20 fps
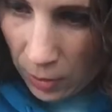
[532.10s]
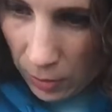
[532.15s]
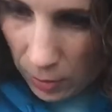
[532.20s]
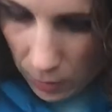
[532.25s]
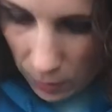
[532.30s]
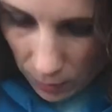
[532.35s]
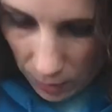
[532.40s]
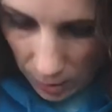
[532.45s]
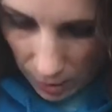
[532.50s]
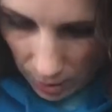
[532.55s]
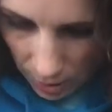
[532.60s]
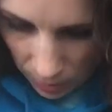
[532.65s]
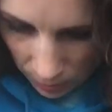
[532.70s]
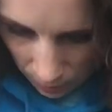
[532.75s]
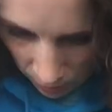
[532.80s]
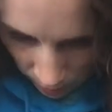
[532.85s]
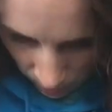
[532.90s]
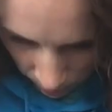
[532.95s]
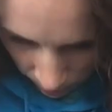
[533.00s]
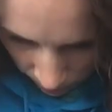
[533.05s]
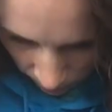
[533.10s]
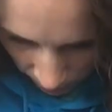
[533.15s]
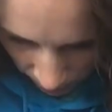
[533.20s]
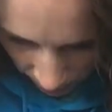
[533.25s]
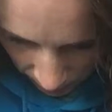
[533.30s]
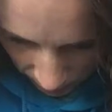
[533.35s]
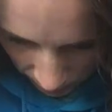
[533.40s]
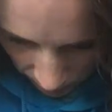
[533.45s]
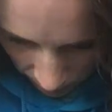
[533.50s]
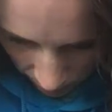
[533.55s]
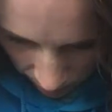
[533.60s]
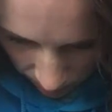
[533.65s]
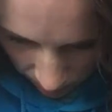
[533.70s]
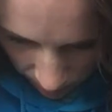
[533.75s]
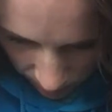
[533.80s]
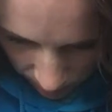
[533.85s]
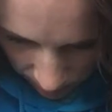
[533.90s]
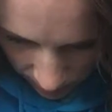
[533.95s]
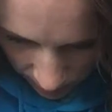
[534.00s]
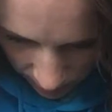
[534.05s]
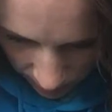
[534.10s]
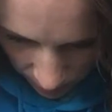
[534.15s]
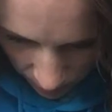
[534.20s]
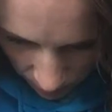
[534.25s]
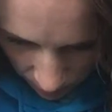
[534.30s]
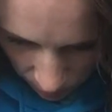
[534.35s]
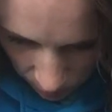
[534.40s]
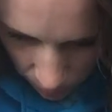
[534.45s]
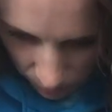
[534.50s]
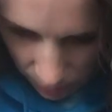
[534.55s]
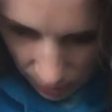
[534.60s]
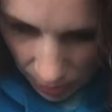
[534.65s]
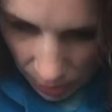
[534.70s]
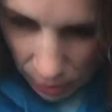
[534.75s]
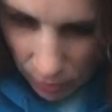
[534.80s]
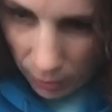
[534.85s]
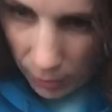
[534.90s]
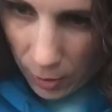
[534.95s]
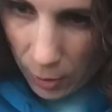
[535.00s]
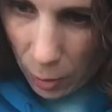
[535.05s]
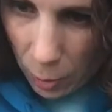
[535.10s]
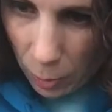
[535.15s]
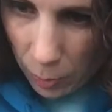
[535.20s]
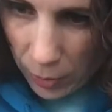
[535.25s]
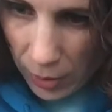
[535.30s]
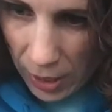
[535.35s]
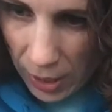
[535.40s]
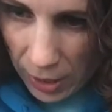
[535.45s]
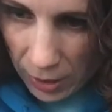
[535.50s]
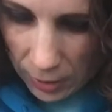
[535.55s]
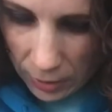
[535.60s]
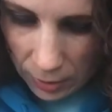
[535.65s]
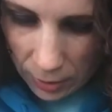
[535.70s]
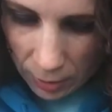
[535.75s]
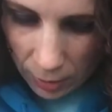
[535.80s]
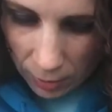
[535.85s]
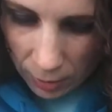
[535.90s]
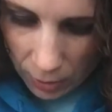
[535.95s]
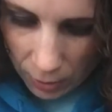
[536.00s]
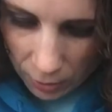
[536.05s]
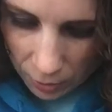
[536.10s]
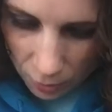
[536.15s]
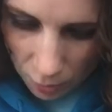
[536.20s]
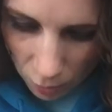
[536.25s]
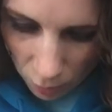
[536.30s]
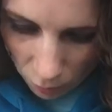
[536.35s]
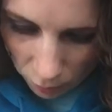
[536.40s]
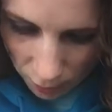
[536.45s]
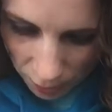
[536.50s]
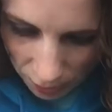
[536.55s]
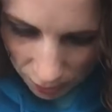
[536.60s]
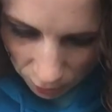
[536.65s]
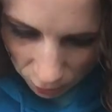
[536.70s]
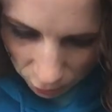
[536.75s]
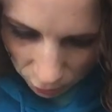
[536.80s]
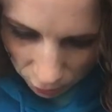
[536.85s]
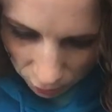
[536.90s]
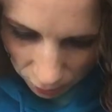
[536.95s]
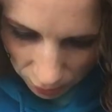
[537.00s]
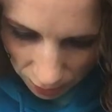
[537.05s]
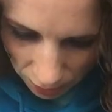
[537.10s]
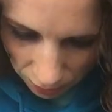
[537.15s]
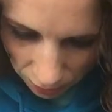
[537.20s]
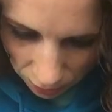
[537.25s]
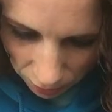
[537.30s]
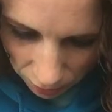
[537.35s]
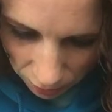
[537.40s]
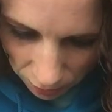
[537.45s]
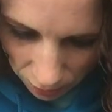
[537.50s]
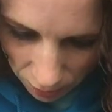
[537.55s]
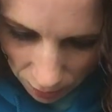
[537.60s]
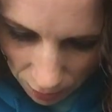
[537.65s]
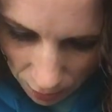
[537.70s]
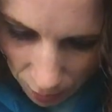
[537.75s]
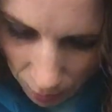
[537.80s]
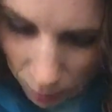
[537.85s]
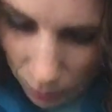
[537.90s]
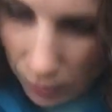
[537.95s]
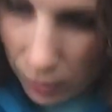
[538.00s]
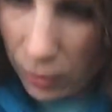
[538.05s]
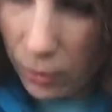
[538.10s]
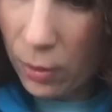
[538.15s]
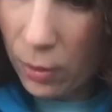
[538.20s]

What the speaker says: So again, please stop the video and do it at your own pace. There is no rush. Take your time.